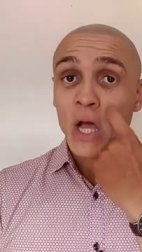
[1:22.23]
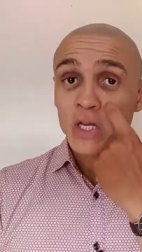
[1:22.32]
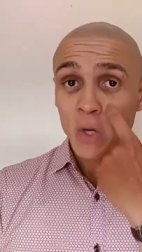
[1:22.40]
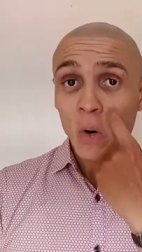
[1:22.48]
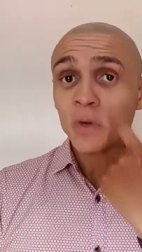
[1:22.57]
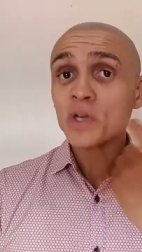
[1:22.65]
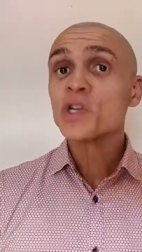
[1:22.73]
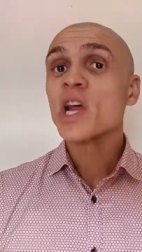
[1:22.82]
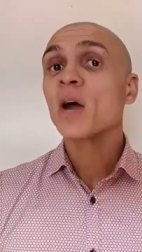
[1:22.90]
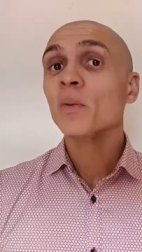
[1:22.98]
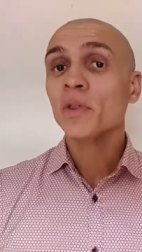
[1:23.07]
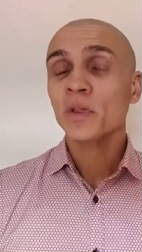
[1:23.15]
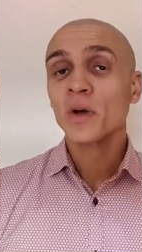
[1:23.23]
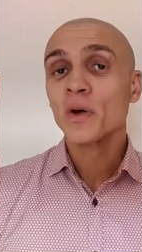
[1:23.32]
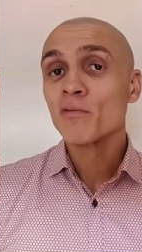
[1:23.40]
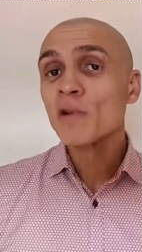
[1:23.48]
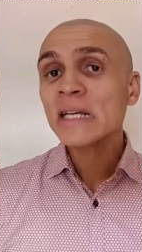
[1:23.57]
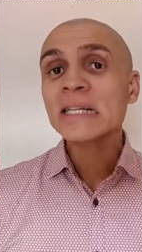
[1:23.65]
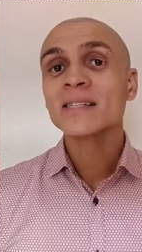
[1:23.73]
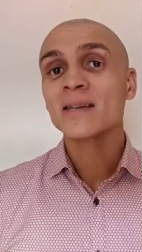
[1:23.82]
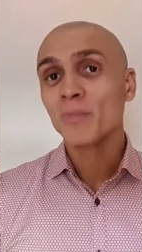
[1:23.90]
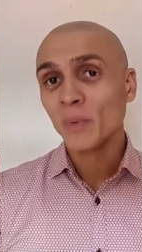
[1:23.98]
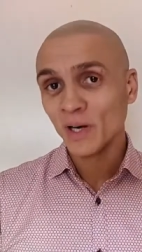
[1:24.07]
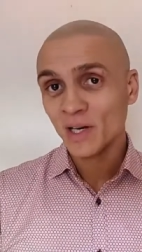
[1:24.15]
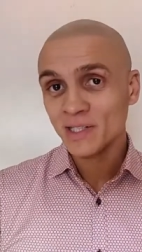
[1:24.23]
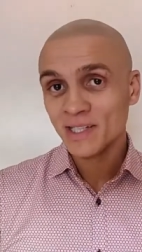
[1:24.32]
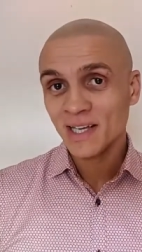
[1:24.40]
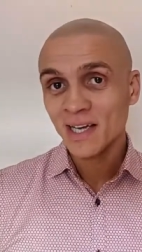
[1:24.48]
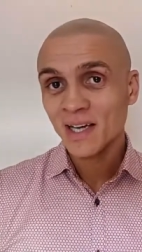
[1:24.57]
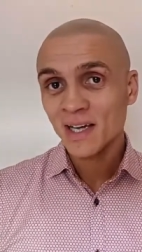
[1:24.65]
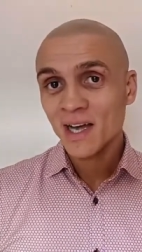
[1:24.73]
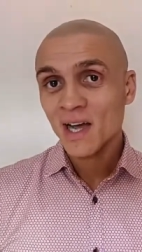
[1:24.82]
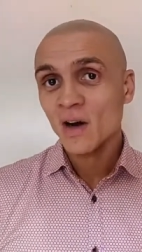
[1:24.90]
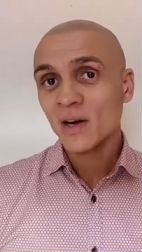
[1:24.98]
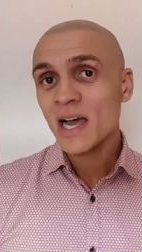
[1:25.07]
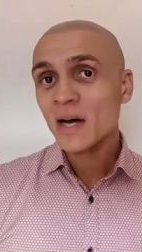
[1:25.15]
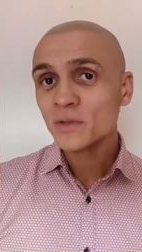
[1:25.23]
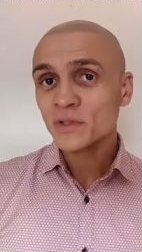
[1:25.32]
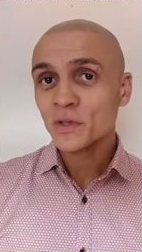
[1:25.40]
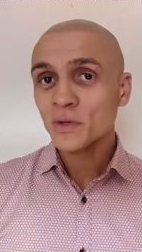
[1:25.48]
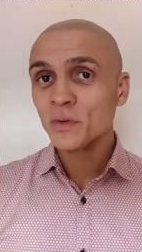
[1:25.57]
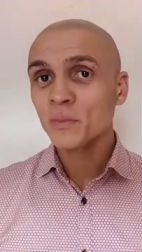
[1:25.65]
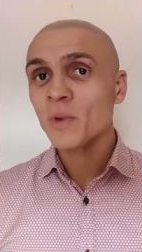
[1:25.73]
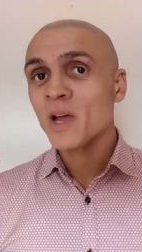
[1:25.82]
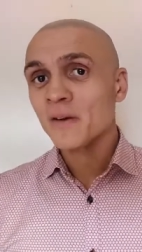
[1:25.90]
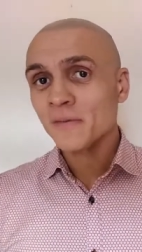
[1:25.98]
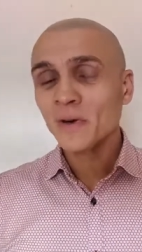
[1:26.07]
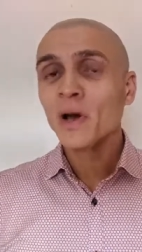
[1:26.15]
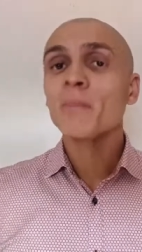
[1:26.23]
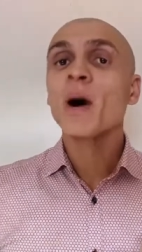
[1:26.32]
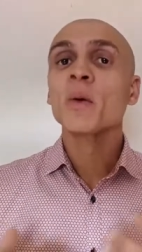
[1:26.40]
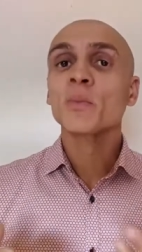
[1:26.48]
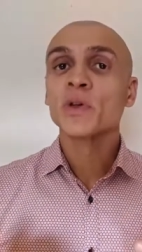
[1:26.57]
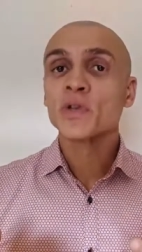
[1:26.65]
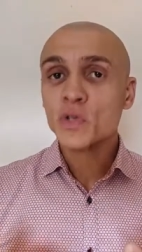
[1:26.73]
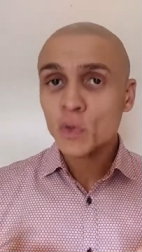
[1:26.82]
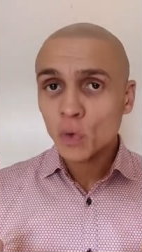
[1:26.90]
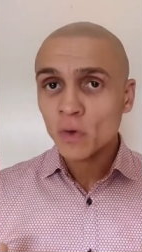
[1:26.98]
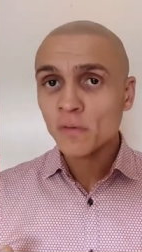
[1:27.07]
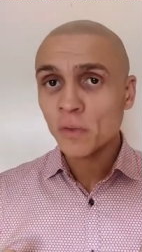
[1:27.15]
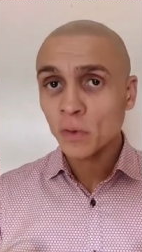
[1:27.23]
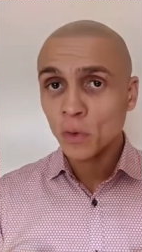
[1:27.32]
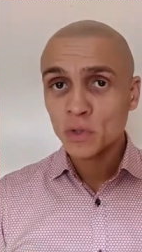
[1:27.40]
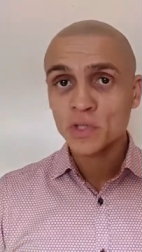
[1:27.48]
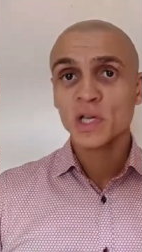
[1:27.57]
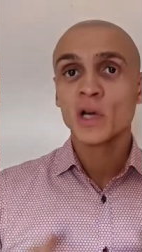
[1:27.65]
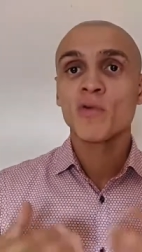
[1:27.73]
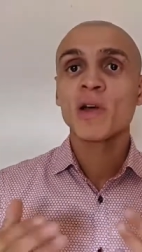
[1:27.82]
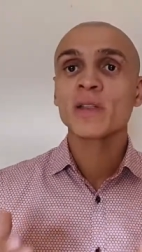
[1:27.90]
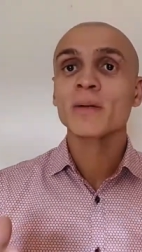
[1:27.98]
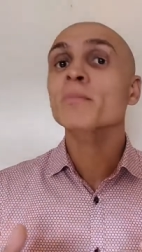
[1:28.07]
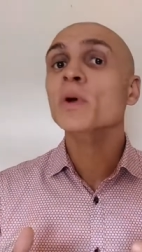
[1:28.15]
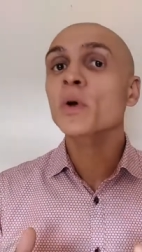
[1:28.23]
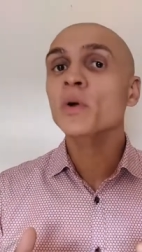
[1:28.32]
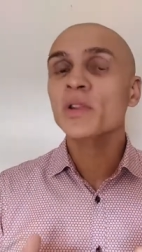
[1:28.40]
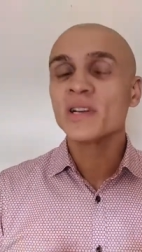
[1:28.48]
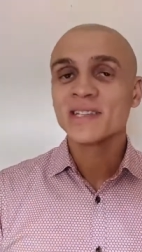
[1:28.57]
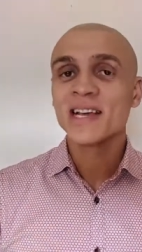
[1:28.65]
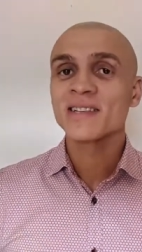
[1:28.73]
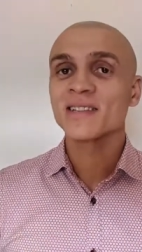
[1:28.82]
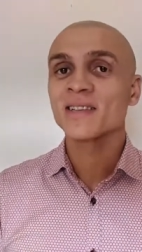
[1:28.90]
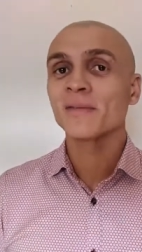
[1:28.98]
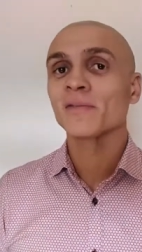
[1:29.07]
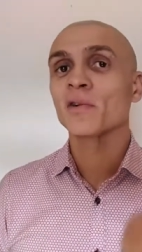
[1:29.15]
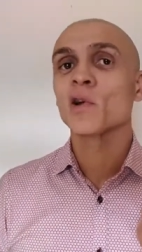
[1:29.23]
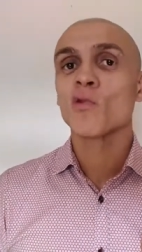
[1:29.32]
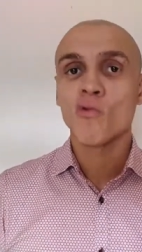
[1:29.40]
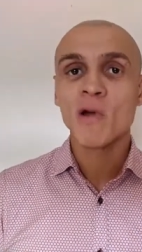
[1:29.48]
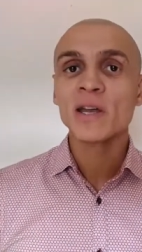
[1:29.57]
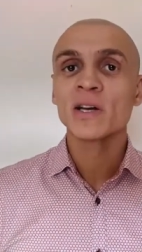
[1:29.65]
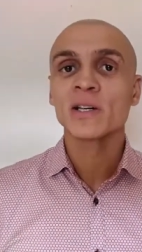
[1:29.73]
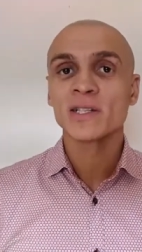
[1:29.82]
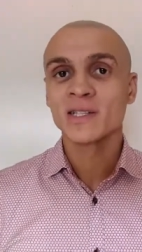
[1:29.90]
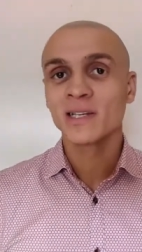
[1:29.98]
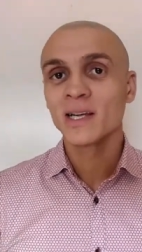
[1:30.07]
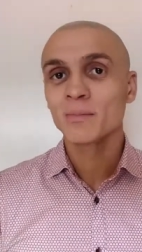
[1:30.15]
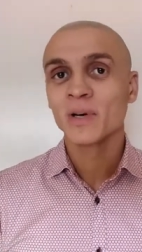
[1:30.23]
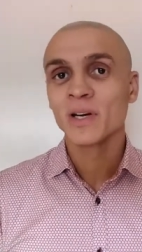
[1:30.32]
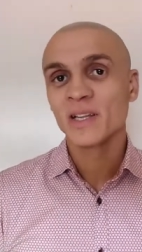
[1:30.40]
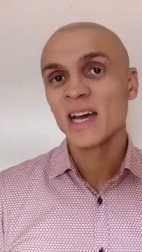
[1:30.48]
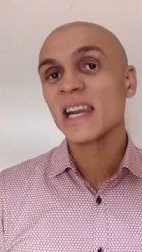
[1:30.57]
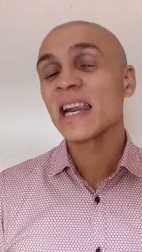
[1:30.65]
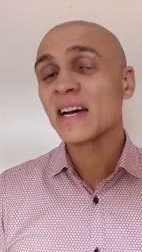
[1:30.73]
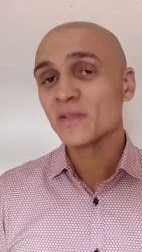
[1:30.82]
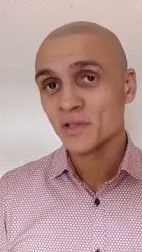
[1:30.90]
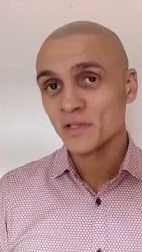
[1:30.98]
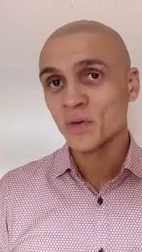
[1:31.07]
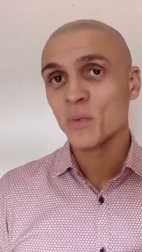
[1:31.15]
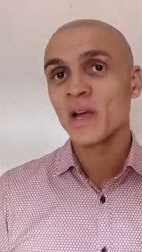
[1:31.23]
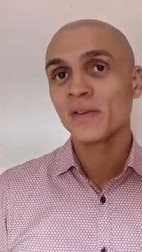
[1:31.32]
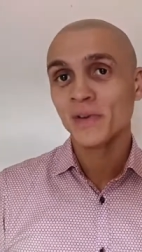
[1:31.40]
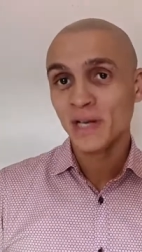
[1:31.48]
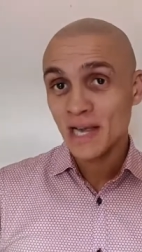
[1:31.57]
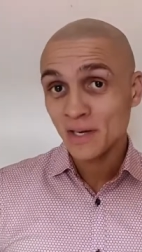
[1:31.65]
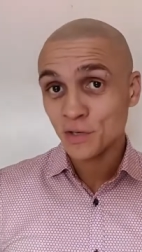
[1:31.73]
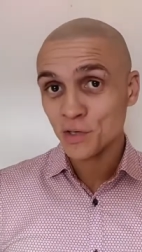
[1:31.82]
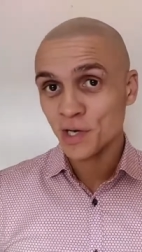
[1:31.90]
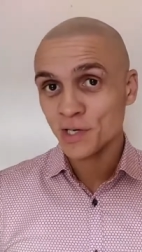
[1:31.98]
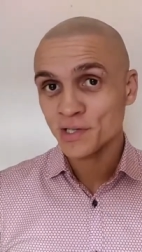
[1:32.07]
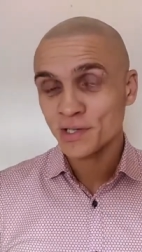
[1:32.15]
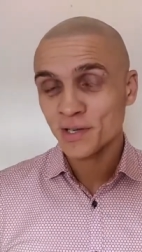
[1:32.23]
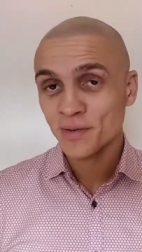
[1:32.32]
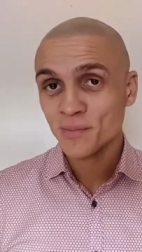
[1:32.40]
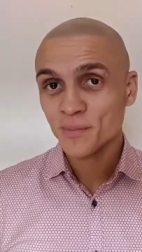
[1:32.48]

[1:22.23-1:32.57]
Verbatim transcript: So I want to share with you a really simple idea on how to fill our mind with the sort of thoughts that create the mood that sets us up for a great night's sleep that allows us to wake feeling energized.